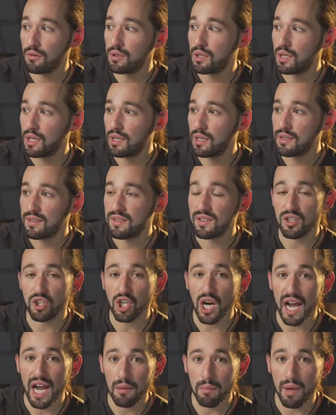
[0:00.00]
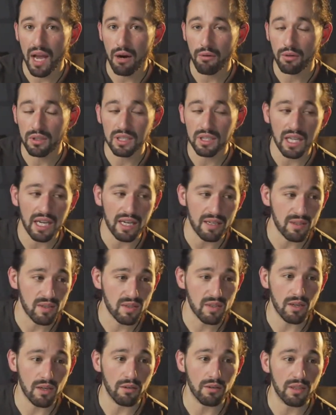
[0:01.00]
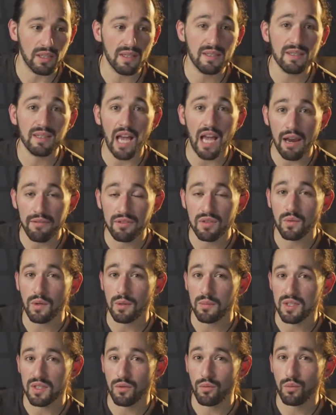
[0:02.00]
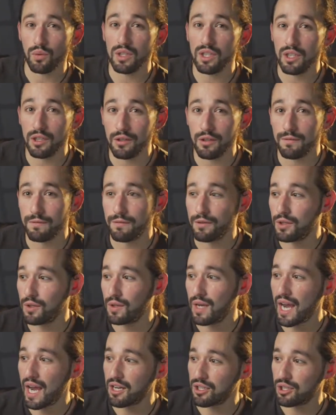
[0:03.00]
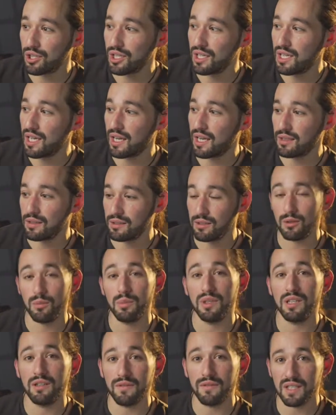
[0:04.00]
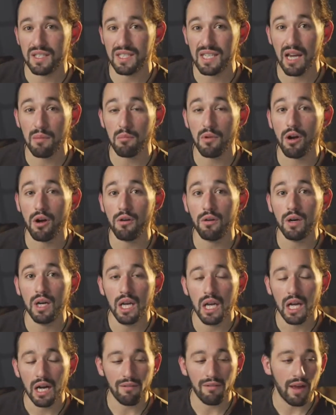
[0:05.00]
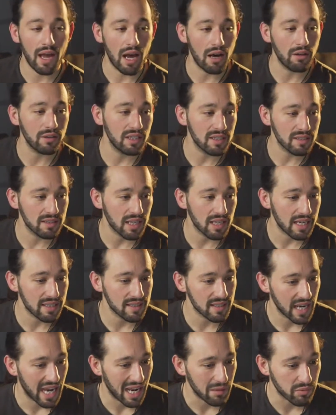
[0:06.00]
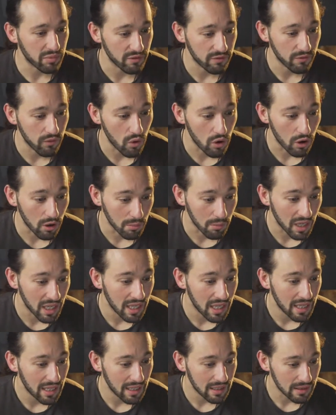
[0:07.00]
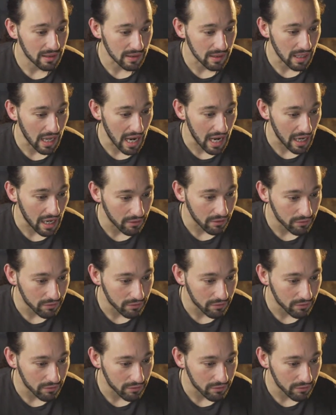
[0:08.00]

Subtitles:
such high-powered lights. So these live streams are really good for you to actually get a little bit of a demo of how these lights can perform live.